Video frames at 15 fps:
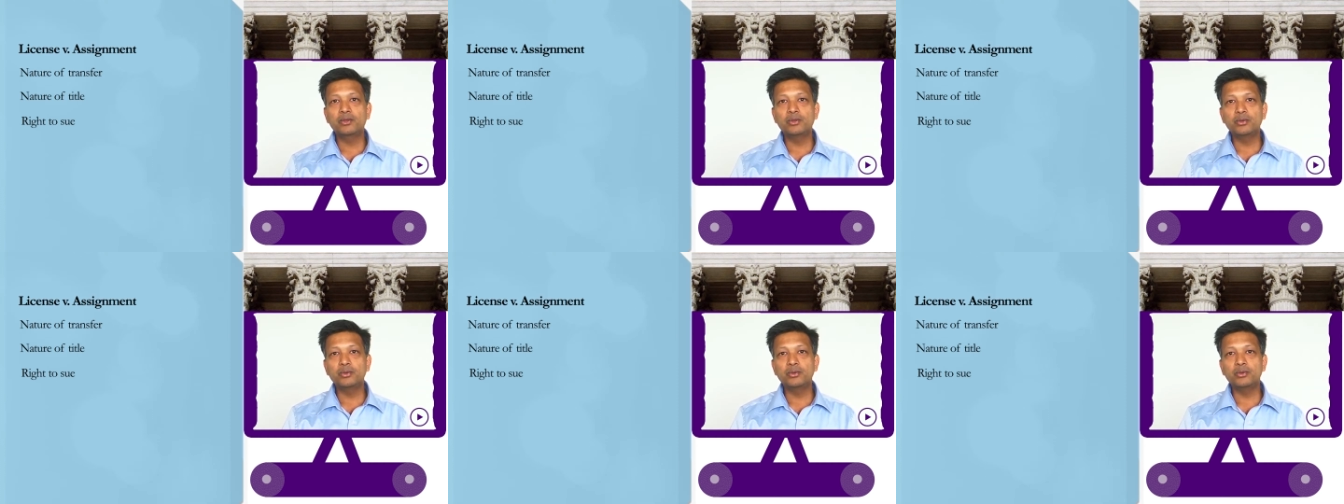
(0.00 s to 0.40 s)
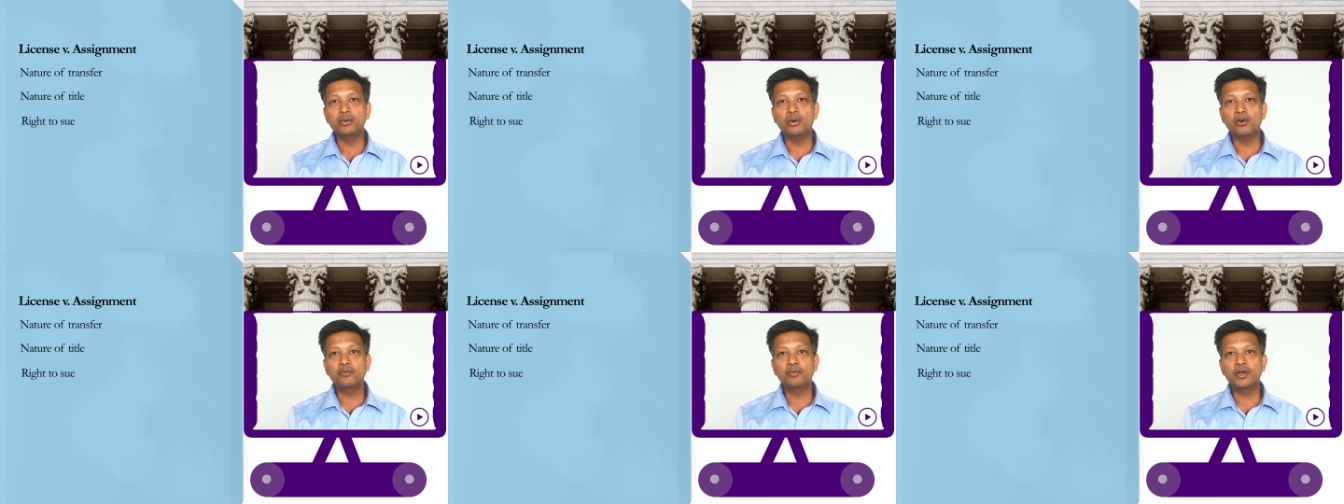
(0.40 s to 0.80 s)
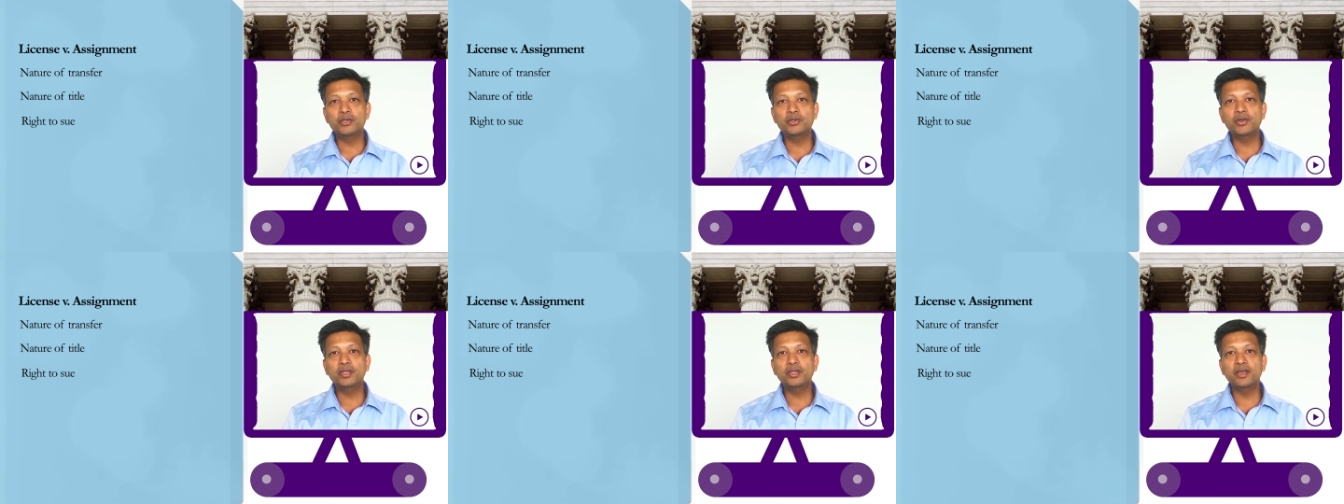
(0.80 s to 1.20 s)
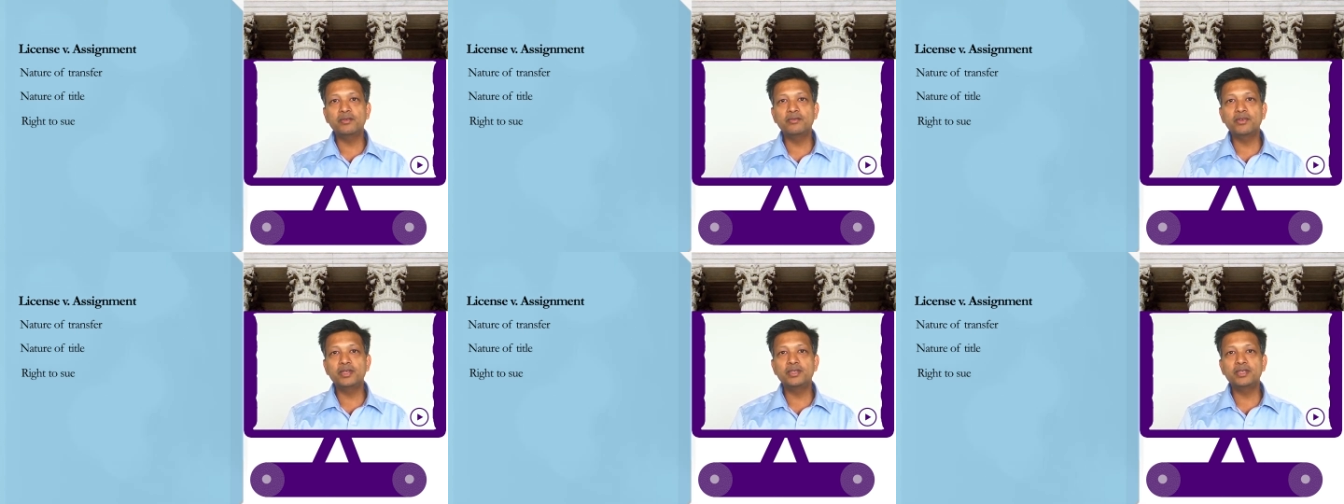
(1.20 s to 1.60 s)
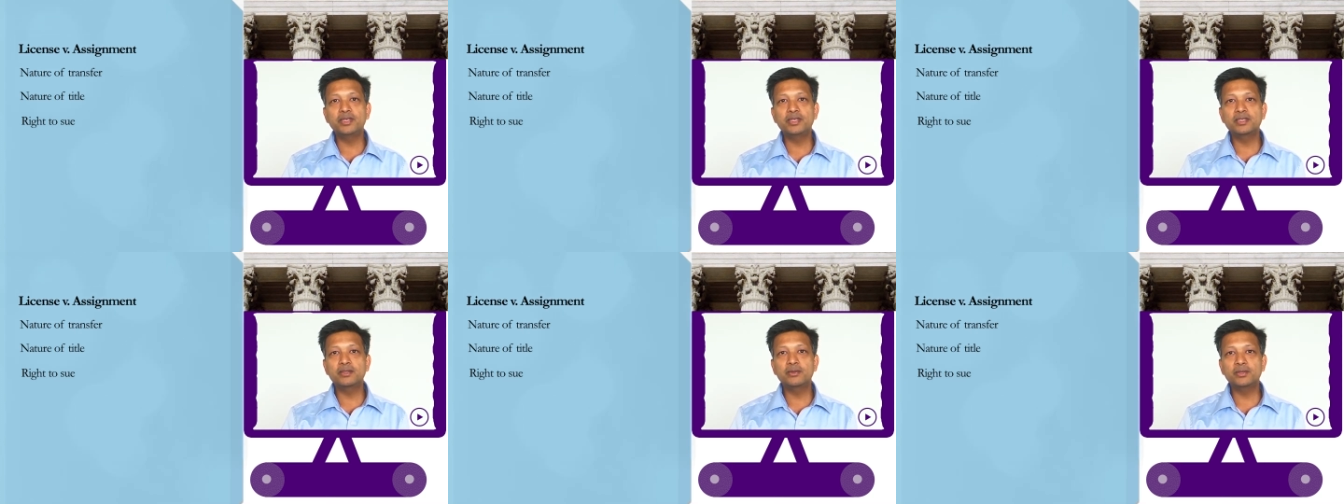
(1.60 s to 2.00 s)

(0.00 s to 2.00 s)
to of pursuing the infringers,